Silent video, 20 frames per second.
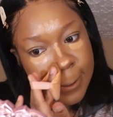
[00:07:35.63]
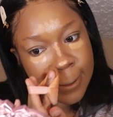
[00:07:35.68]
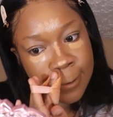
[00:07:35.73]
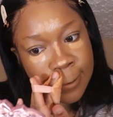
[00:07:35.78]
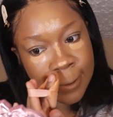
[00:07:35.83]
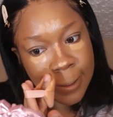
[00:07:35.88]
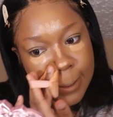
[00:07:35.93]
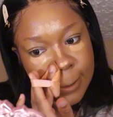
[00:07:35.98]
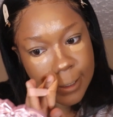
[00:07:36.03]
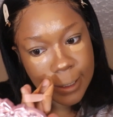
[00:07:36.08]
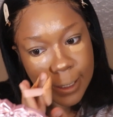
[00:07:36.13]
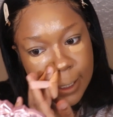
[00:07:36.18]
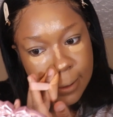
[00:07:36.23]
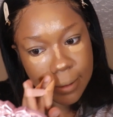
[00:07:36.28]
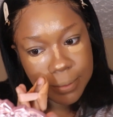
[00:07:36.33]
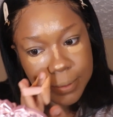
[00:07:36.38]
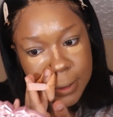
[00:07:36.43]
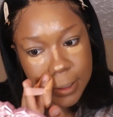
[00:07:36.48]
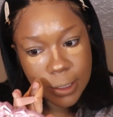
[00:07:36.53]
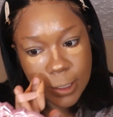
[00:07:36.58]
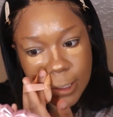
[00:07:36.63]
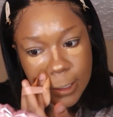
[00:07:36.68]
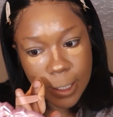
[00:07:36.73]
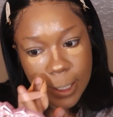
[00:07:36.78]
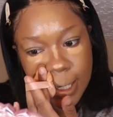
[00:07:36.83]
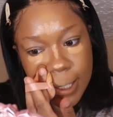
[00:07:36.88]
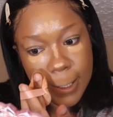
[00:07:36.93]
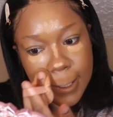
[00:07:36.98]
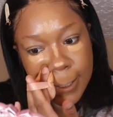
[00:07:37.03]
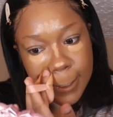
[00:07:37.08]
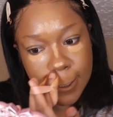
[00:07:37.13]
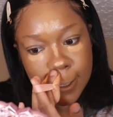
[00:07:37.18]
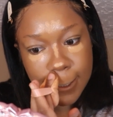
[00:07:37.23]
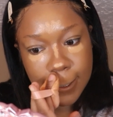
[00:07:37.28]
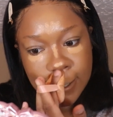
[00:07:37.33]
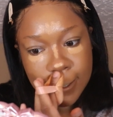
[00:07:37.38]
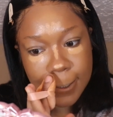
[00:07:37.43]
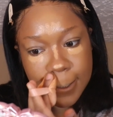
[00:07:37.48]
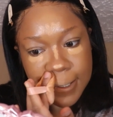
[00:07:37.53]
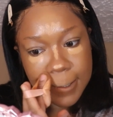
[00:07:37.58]
Do that to the opposite side.
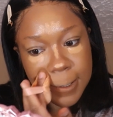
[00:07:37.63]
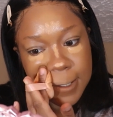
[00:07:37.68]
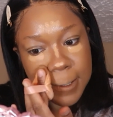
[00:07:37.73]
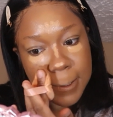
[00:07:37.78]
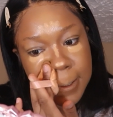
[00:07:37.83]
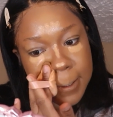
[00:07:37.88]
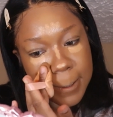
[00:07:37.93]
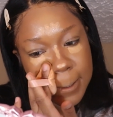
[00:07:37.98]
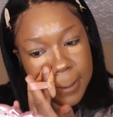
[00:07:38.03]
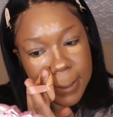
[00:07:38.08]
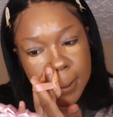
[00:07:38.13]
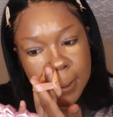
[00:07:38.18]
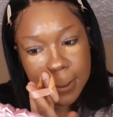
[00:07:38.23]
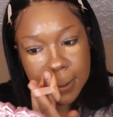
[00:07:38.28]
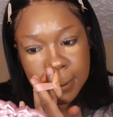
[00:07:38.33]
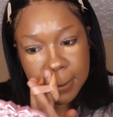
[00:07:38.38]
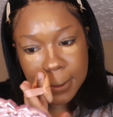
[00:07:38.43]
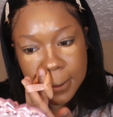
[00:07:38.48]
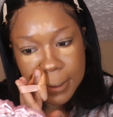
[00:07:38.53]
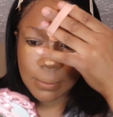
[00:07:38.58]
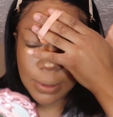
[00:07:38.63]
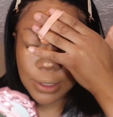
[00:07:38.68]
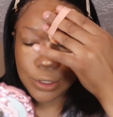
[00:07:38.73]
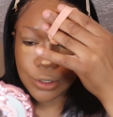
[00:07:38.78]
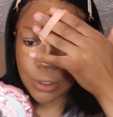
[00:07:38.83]
Make